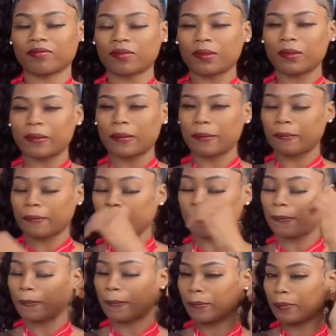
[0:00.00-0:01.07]

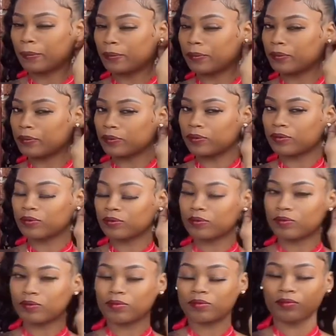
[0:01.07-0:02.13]

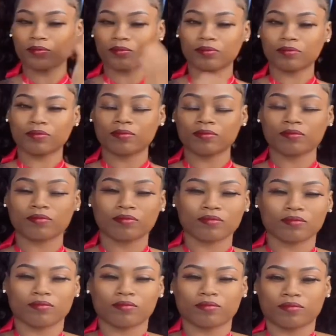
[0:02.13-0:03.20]
[no speech]